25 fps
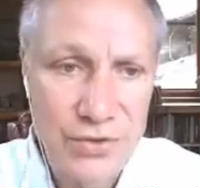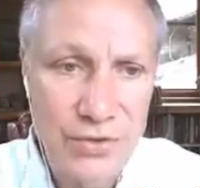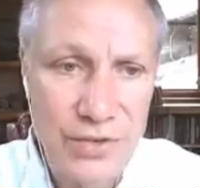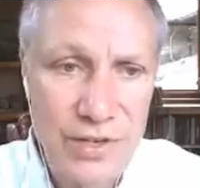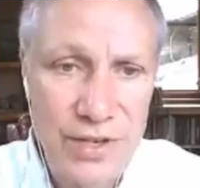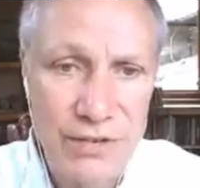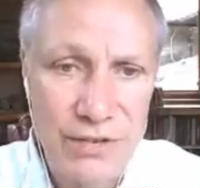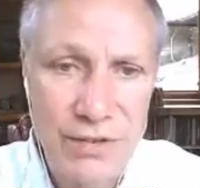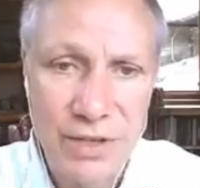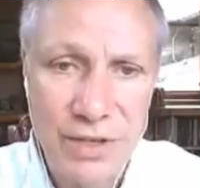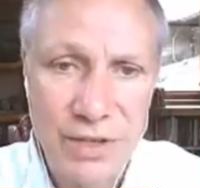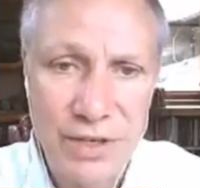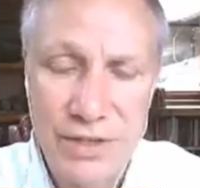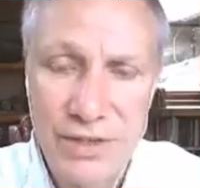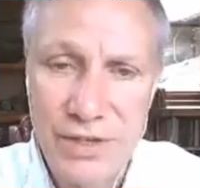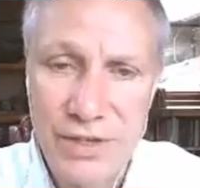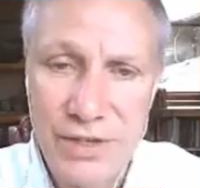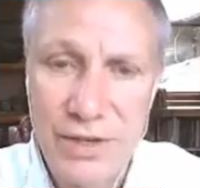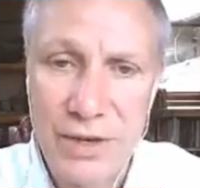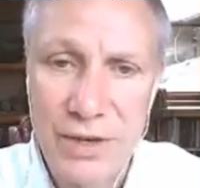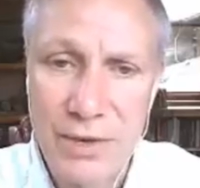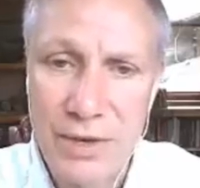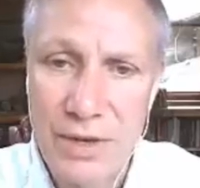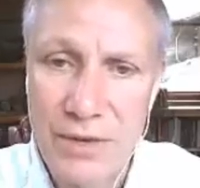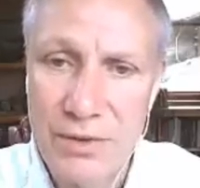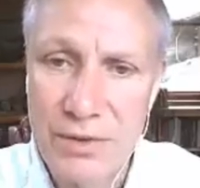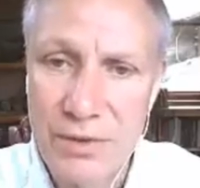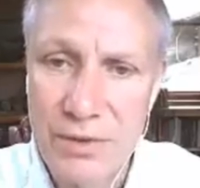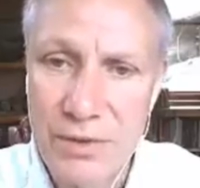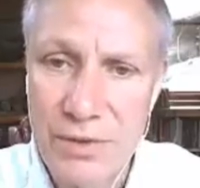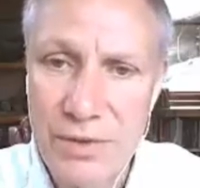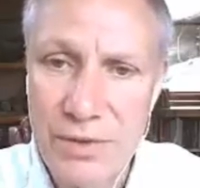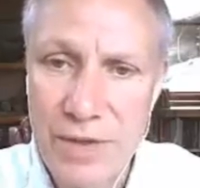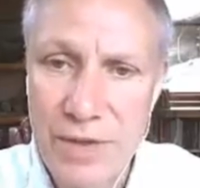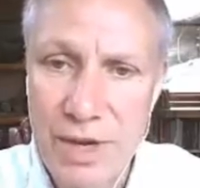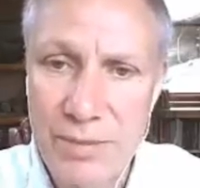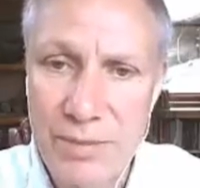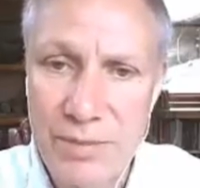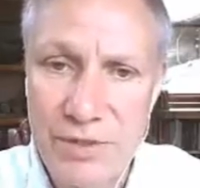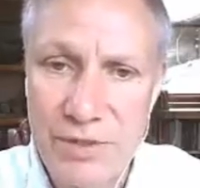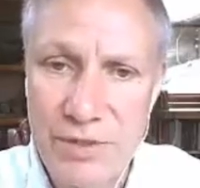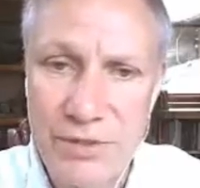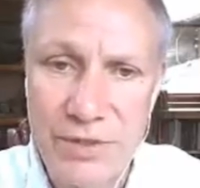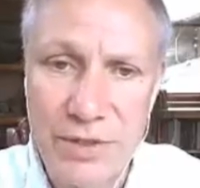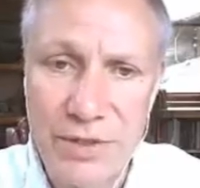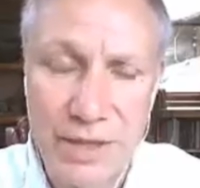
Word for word: fever, etc., those types of